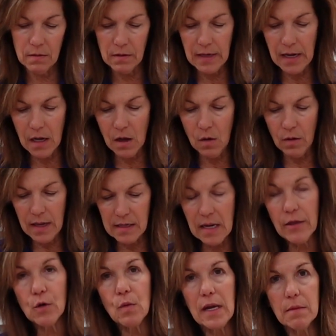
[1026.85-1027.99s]
Now
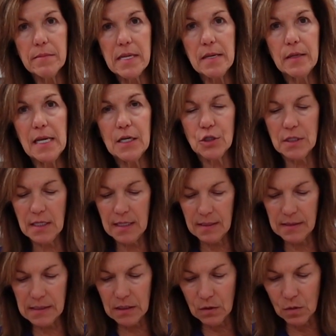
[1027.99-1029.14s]
another recommendation
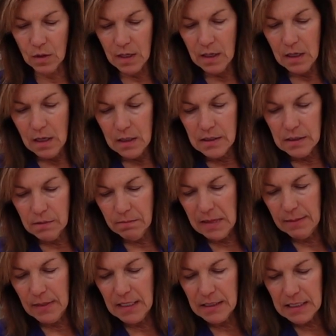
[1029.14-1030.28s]
is to
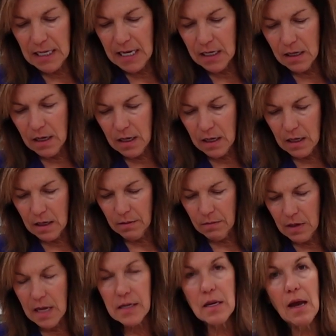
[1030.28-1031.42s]
maybe take
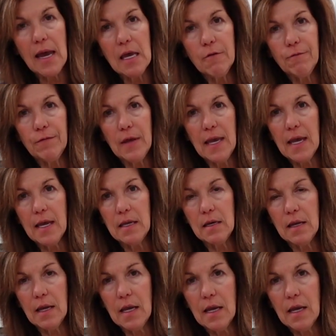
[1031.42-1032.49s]
a knife and